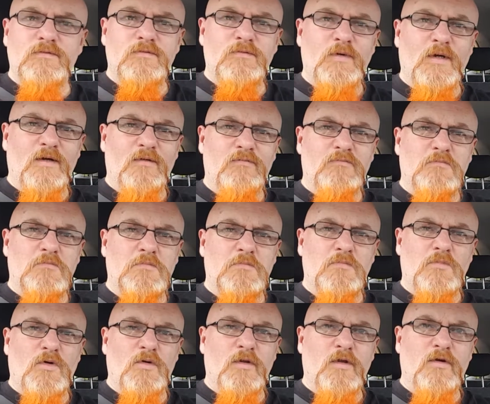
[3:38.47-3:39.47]
well,
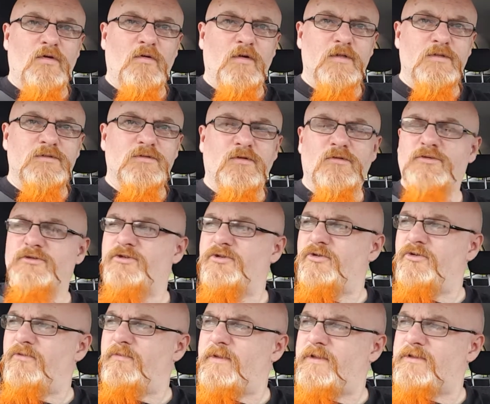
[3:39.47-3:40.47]
what we call it, it's not a
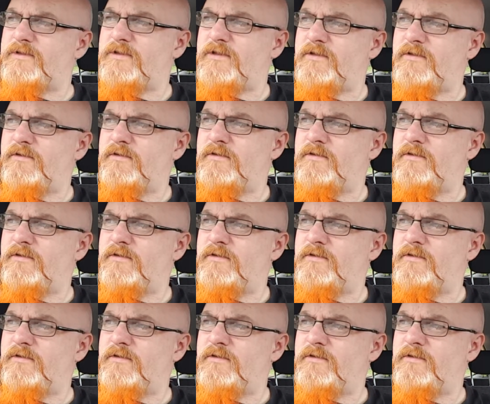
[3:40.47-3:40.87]
tomb, it's